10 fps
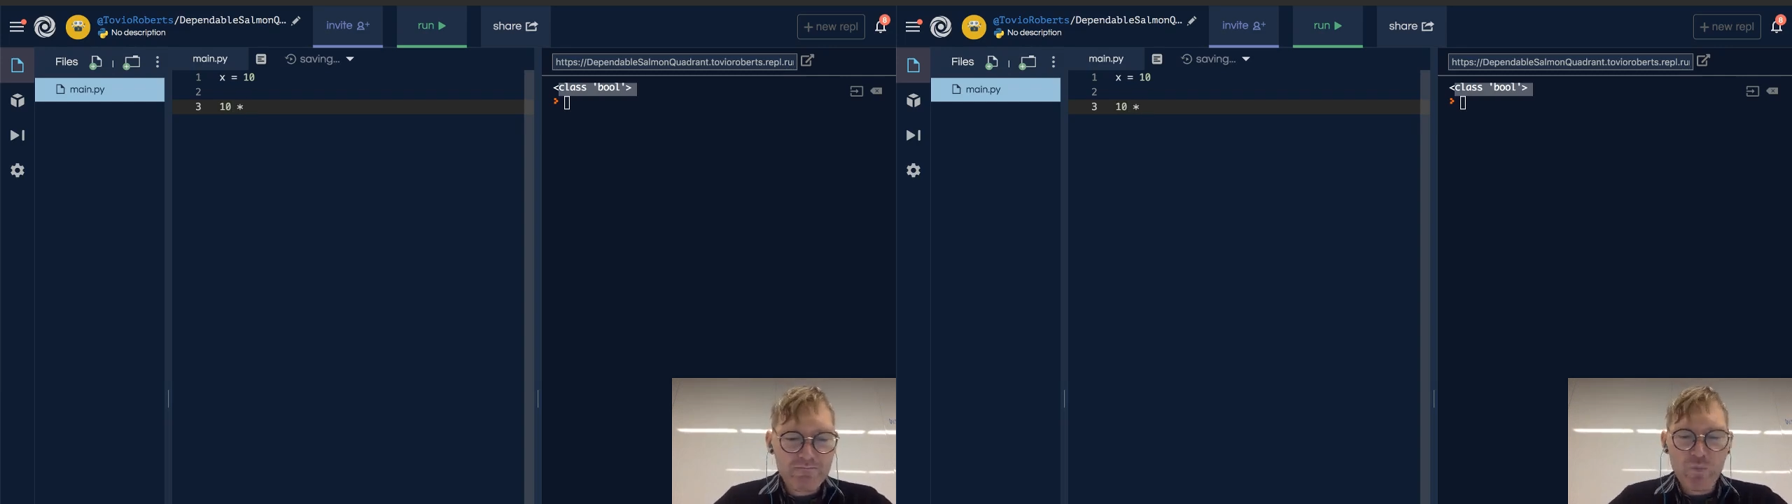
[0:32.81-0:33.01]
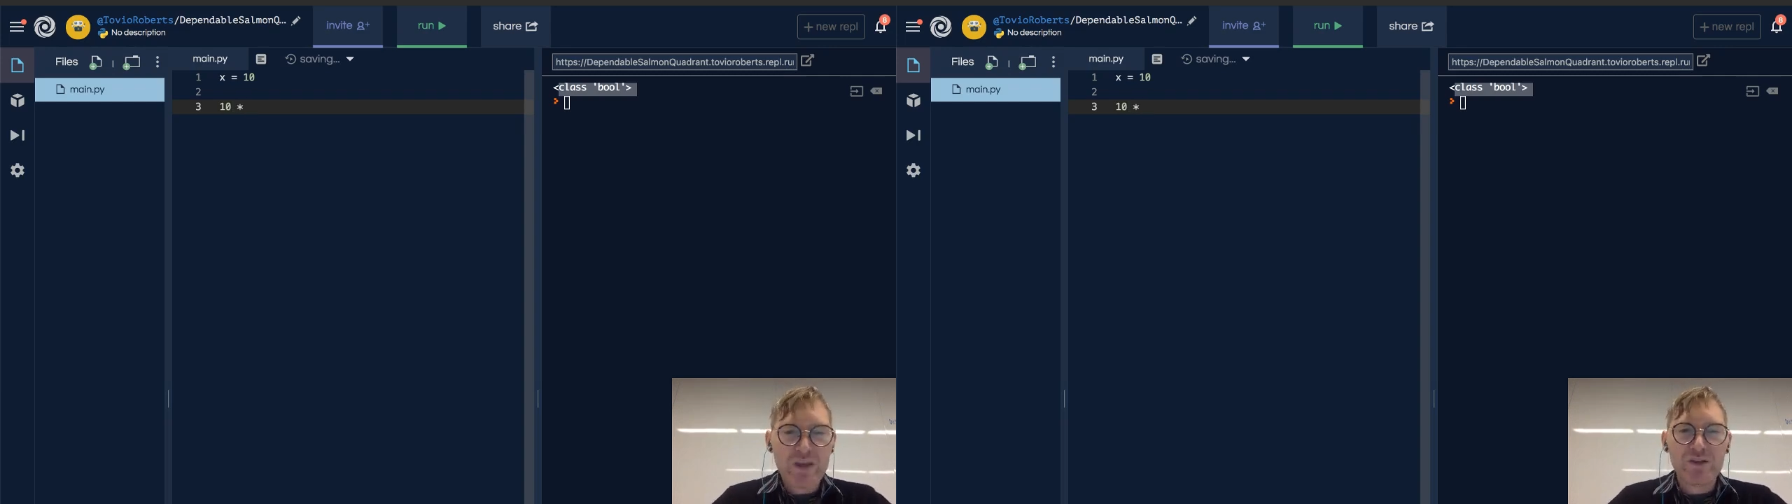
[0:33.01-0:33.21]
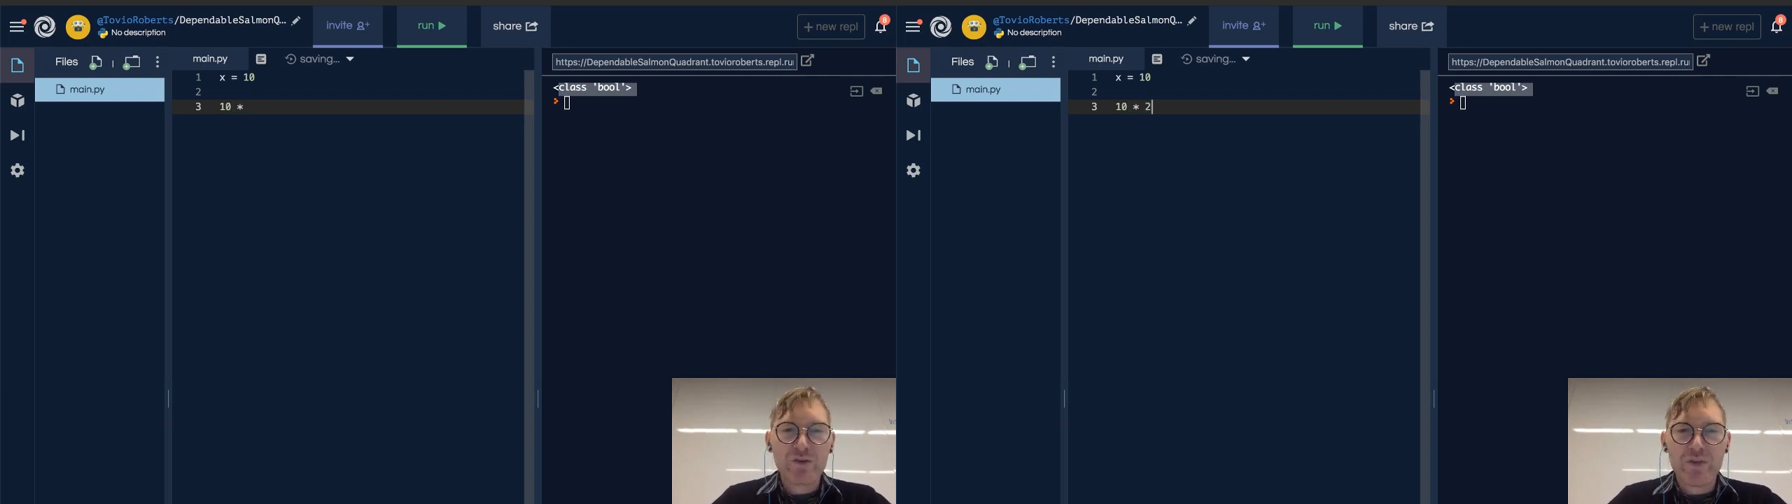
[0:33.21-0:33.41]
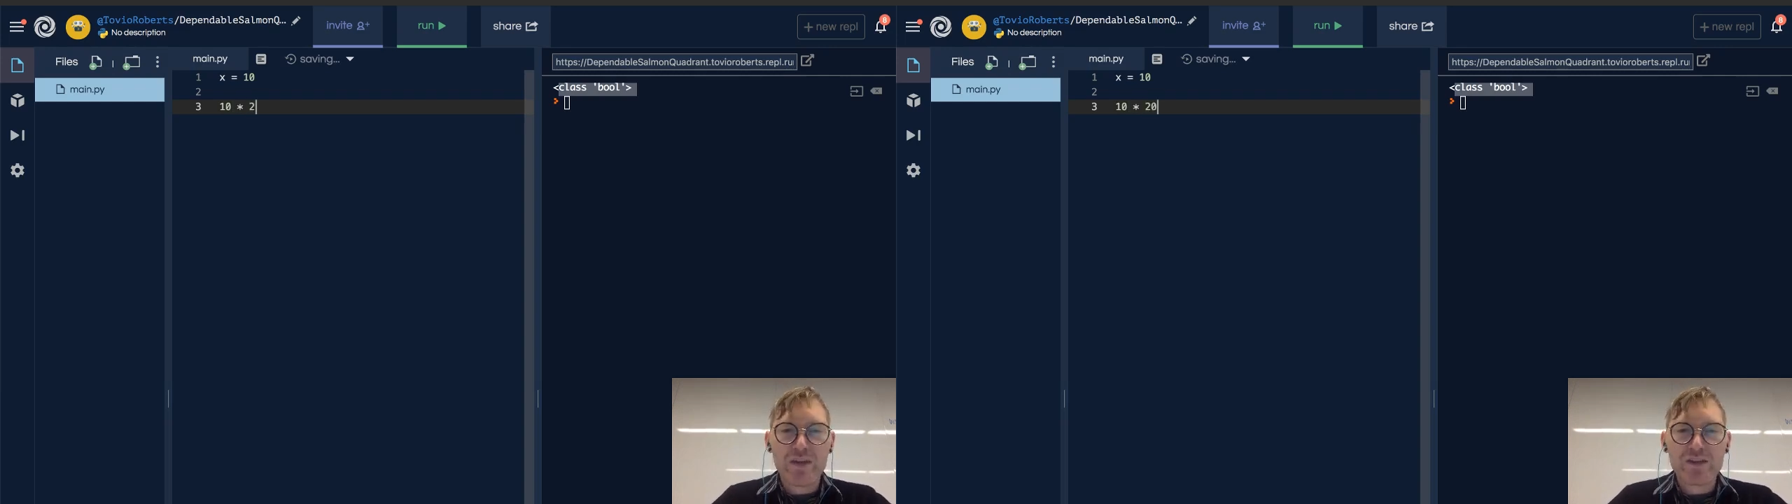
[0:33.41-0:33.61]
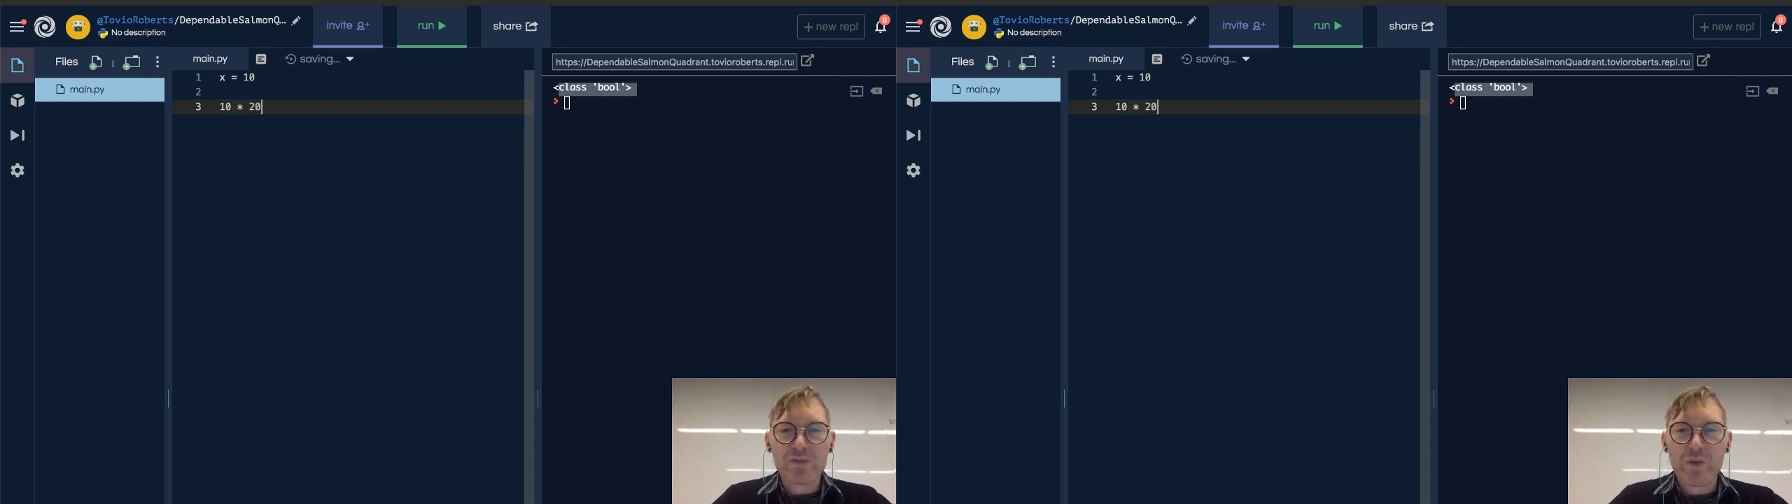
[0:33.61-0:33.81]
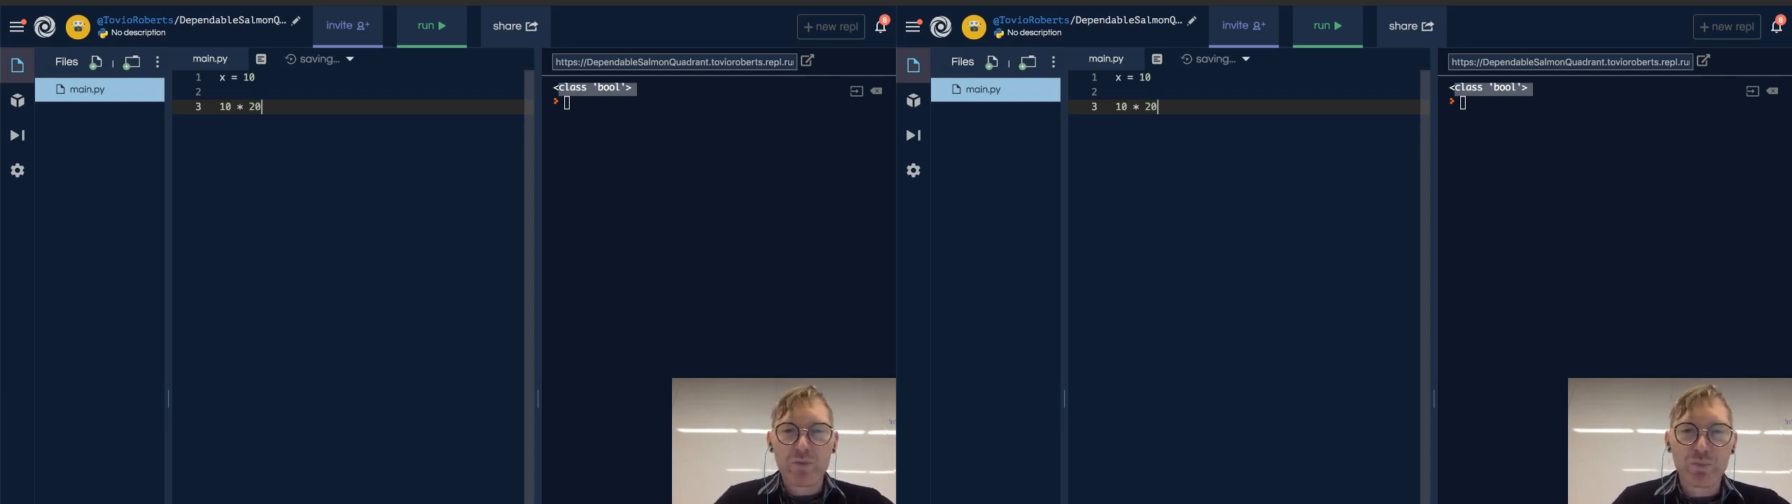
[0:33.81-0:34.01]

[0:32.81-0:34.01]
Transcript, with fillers: we can do this. We can